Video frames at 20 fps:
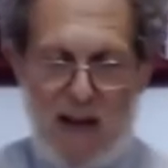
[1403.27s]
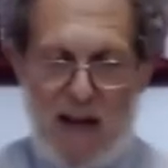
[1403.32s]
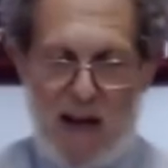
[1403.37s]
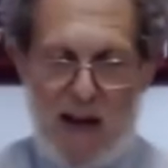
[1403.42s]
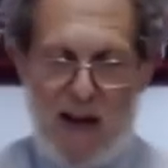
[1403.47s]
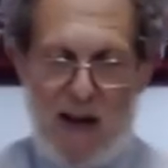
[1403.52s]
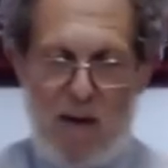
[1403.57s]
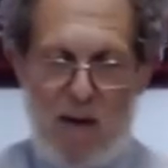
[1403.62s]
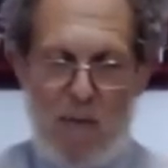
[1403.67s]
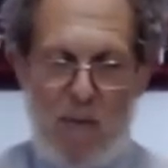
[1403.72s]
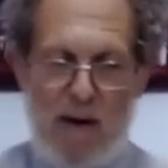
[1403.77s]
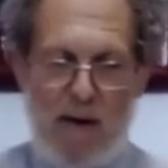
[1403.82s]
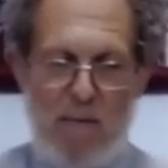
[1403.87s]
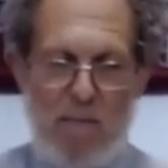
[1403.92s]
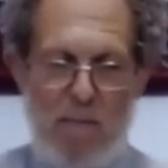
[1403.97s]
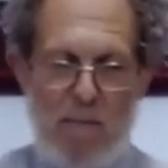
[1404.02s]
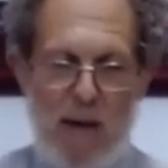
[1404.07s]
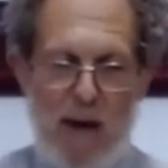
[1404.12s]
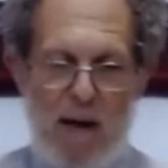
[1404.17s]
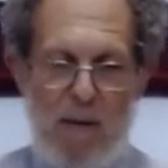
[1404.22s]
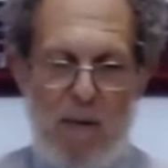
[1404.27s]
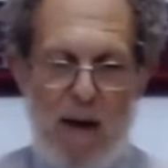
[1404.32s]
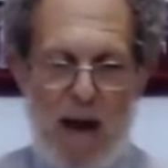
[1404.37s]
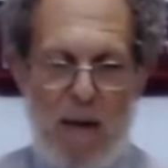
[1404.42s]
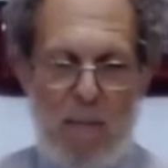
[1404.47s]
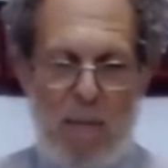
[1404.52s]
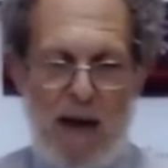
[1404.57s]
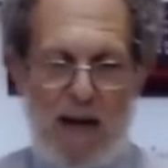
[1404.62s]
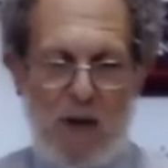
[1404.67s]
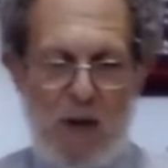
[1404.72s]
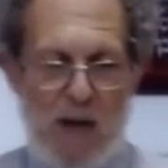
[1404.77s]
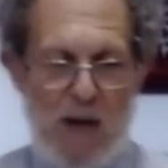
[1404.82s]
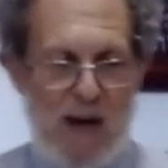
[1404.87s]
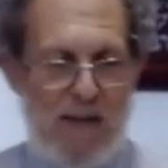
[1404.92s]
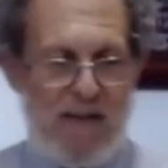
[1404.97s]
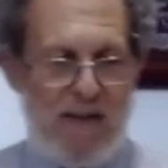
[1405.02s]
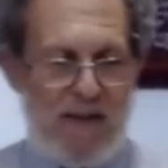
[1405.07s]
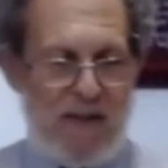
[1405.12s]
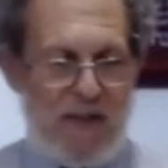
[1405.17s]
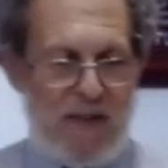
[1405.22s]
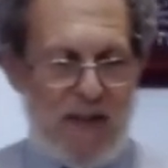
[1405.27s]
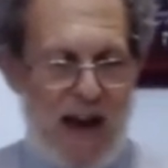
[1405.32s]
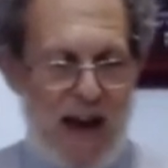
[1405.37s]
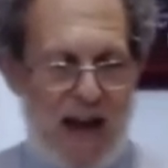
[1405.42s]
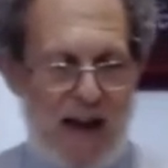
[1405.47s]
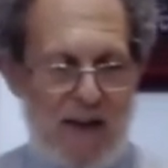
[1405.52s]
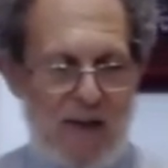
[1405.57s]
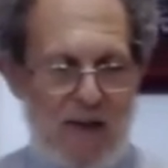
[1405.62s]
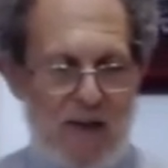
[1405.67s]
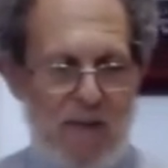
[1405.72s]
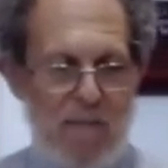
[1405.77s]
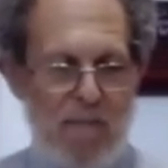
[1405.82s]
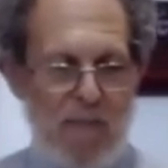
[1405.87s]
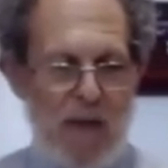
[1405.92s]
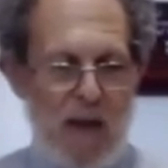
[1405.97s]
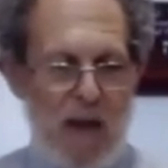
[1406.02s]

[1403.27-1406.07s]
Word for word: uh, written by Rabbi Jonathan Sachs.